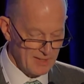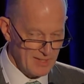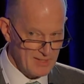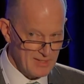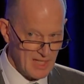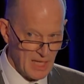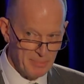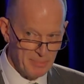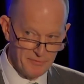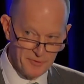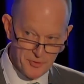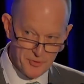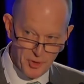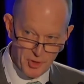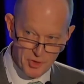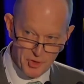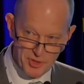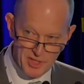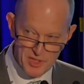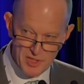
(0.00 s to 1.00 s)
This type of
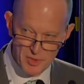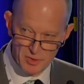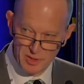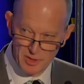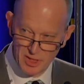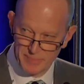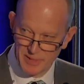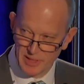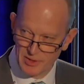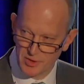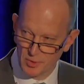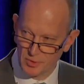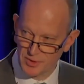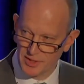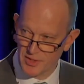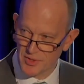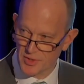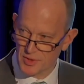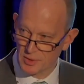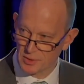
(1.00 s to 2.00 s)
structure is only about 2
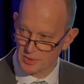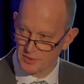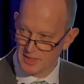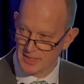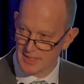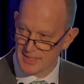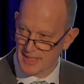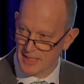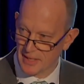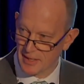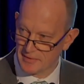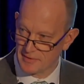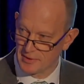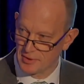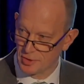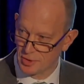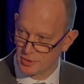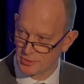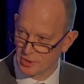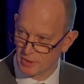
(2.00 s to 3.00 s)
years old. It started in
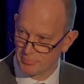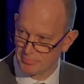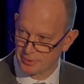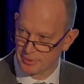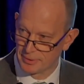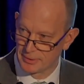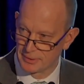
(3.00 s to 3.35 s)
Europe.